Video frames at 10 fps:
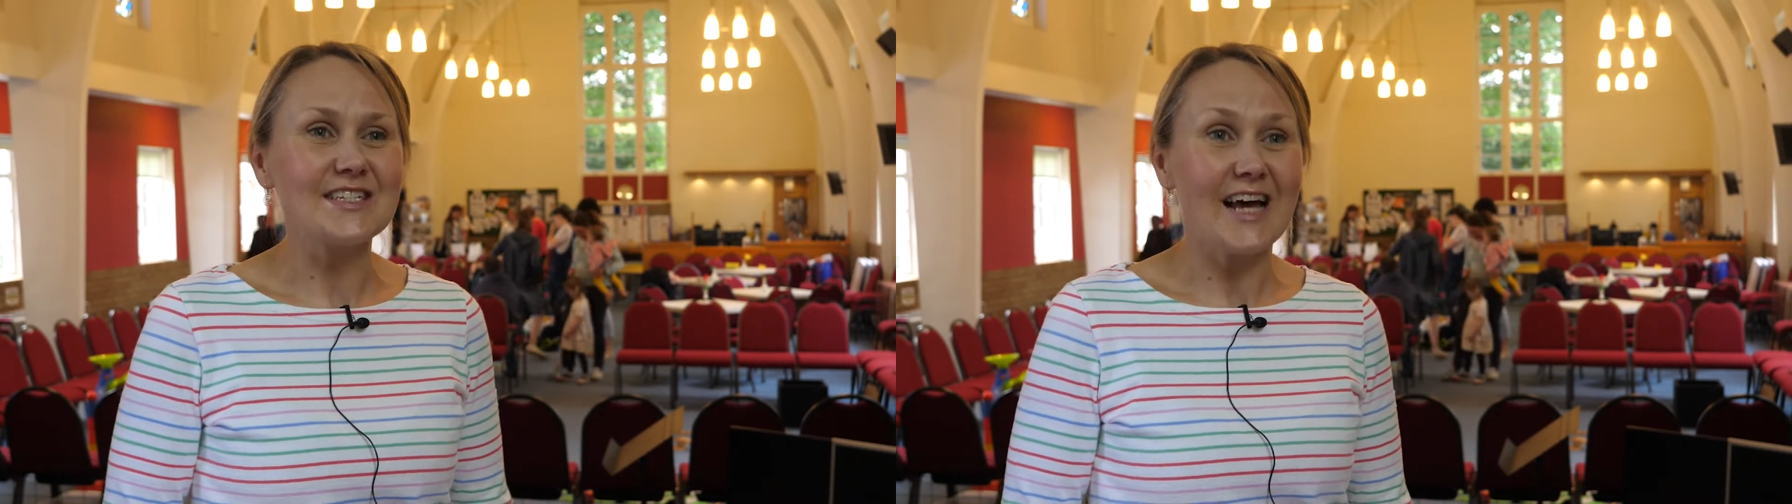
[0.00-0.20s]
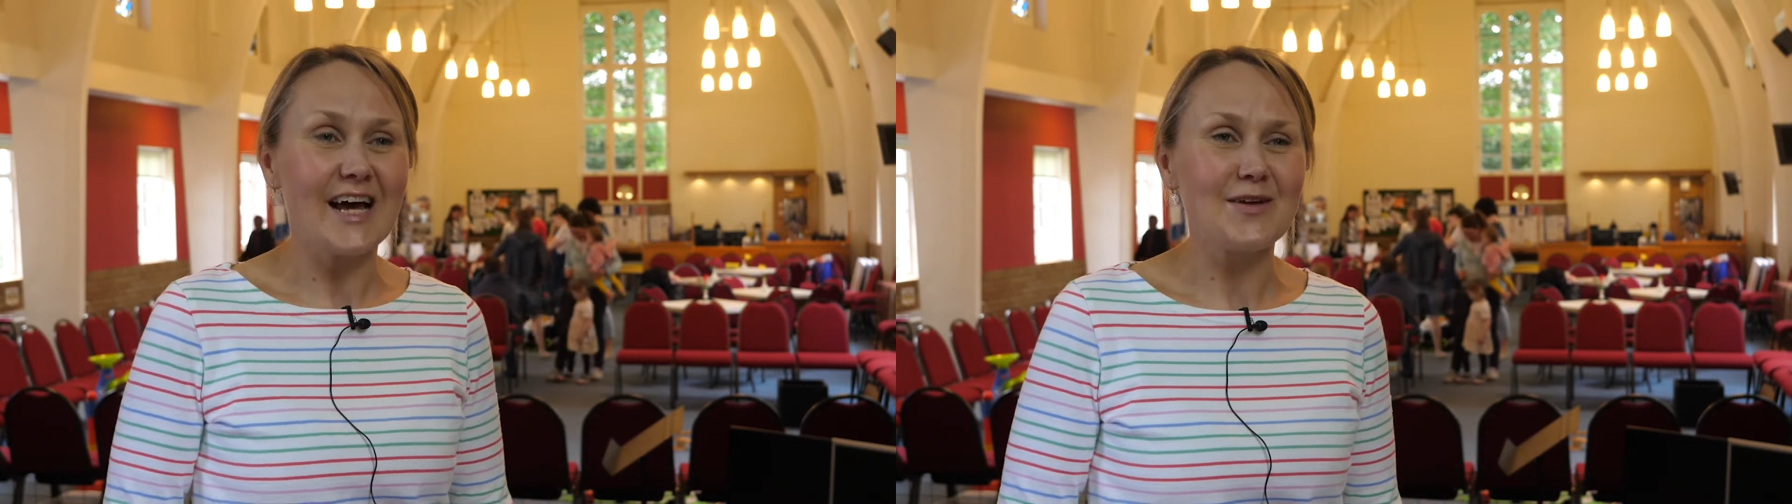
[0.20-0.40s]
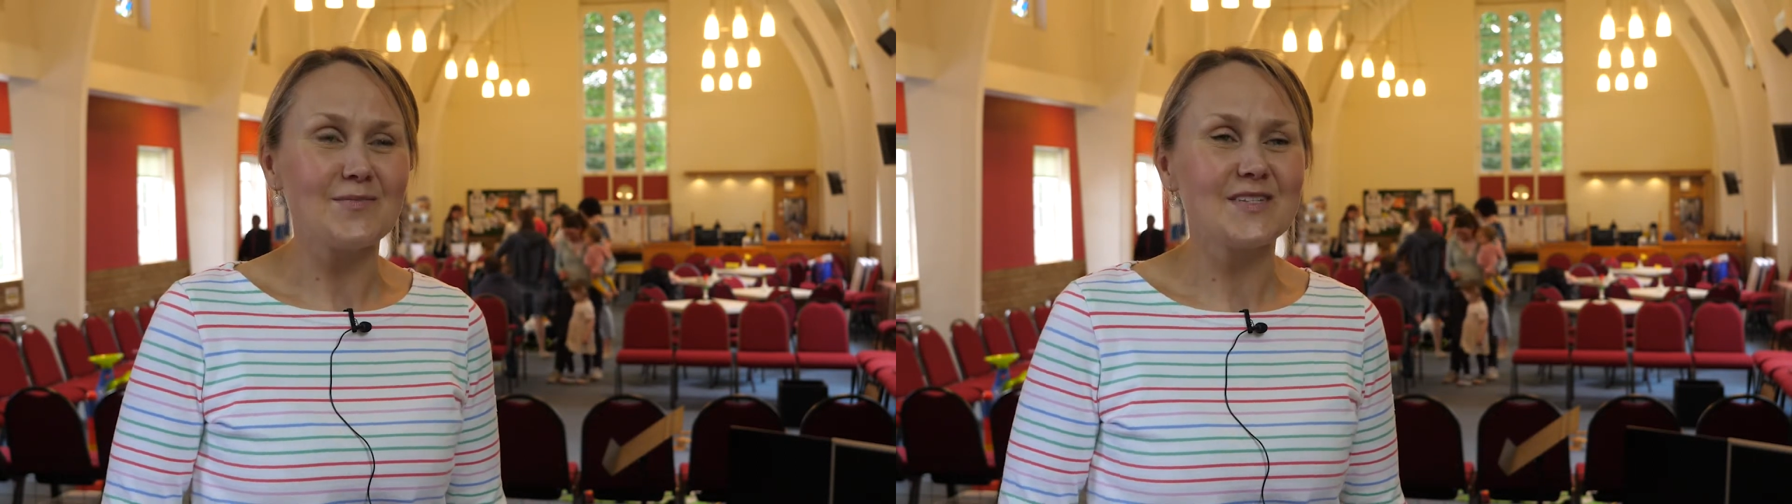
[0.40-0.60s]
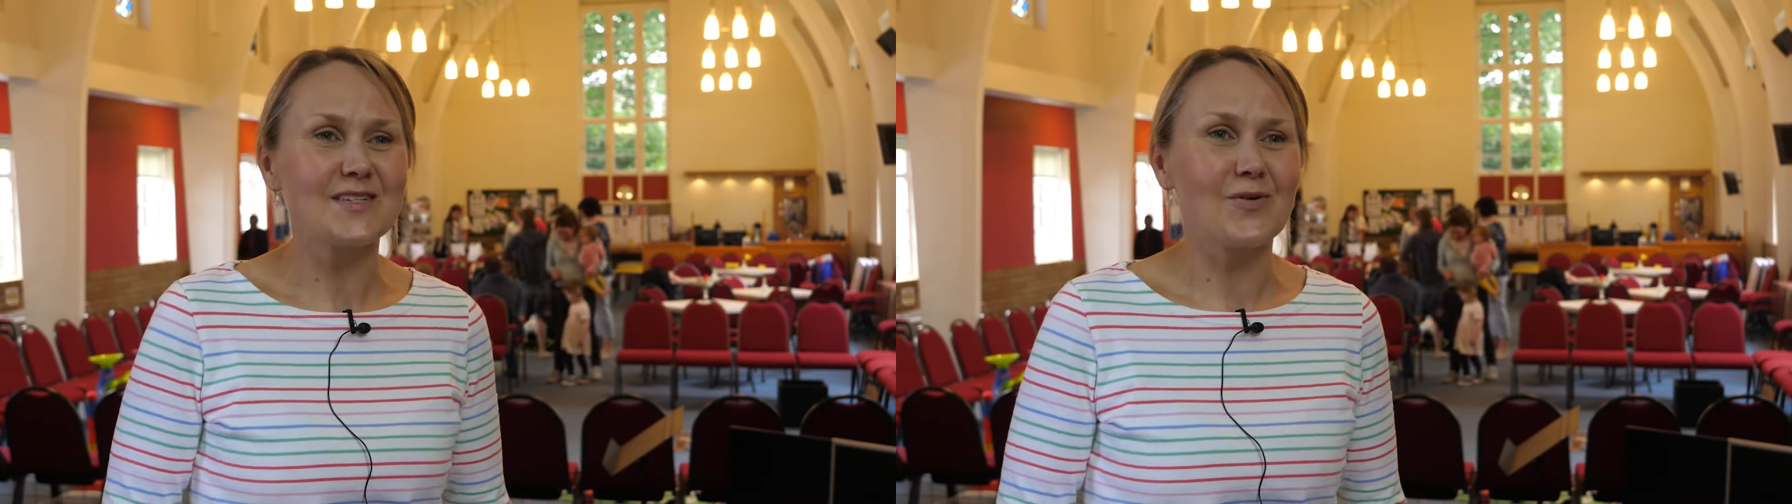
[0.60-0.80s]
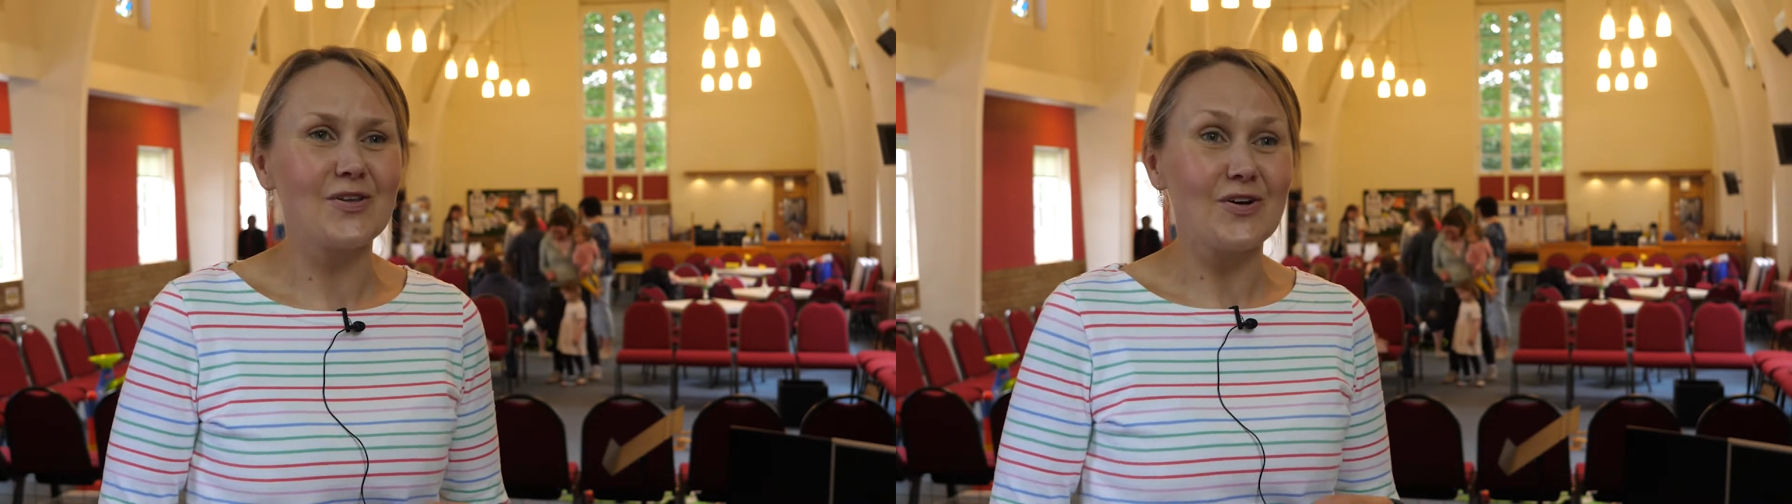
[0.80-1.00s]
times
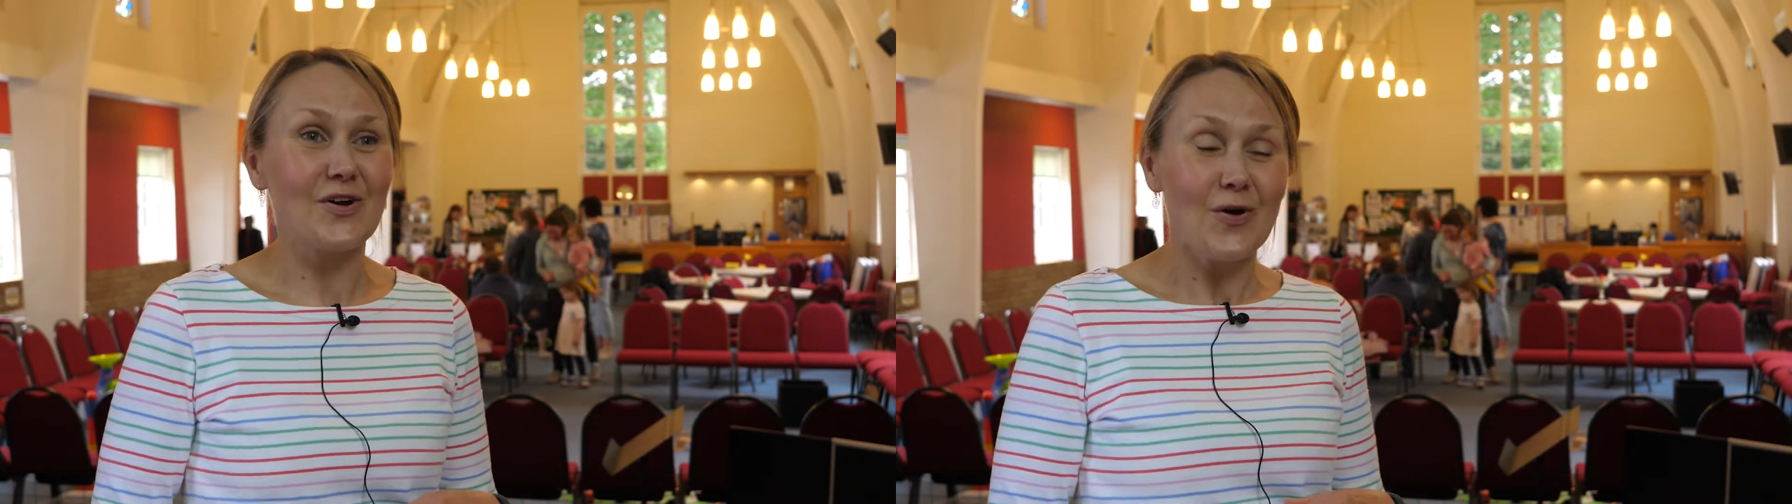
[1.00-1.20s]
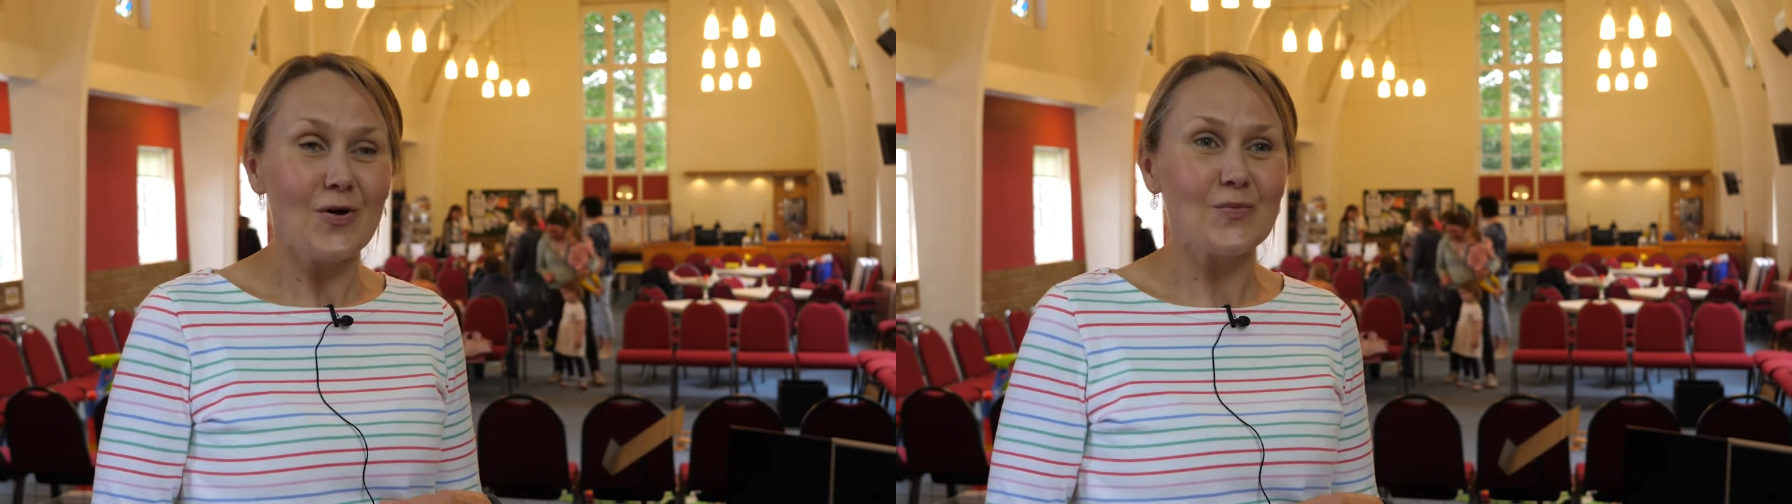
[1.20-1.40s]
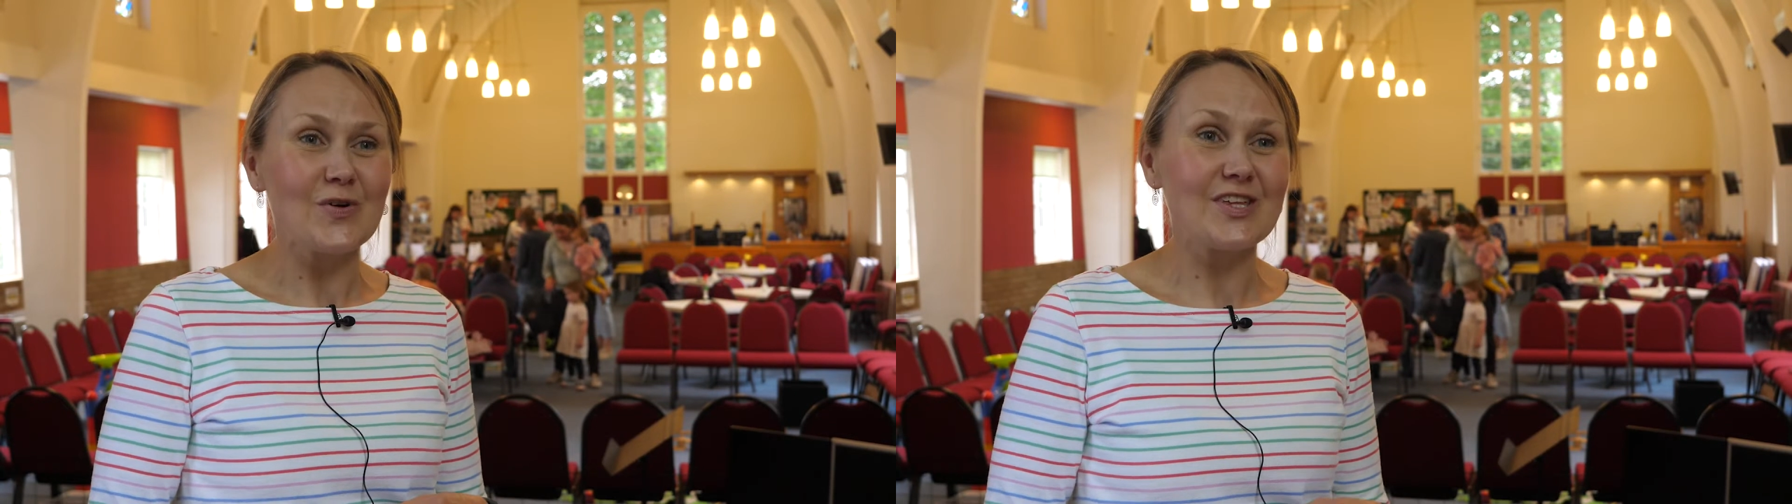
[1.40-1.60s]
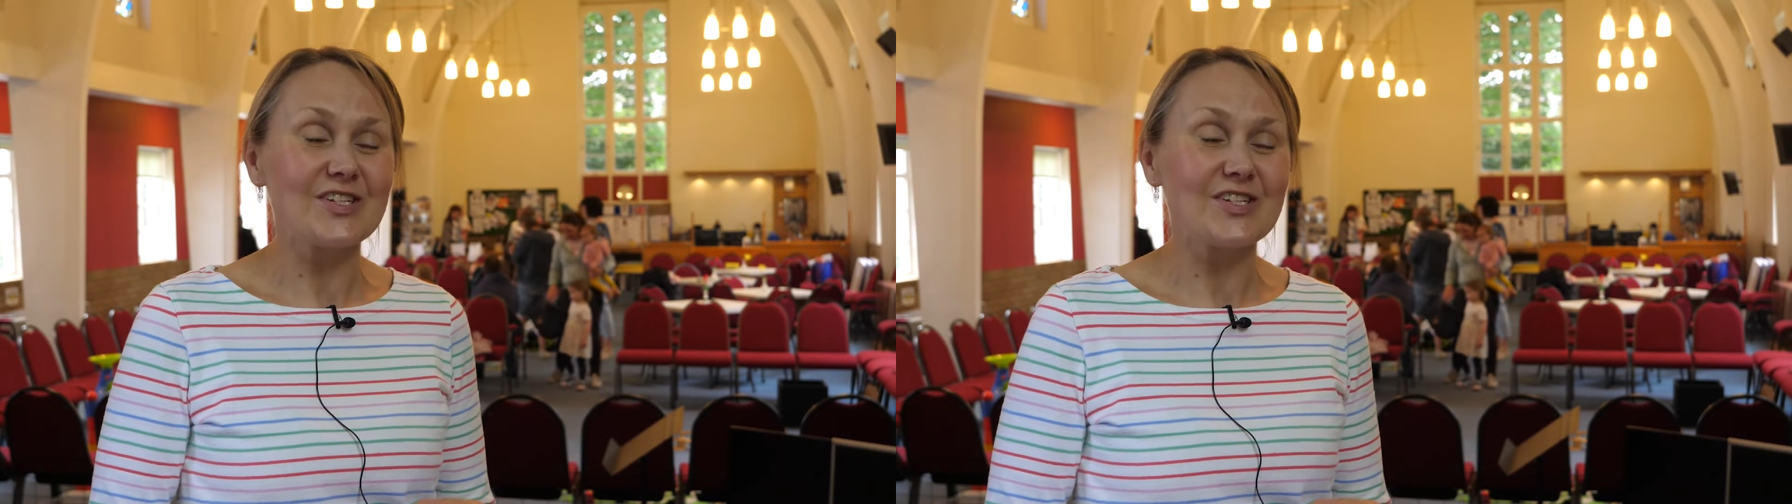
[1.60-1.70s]
when you're at home with a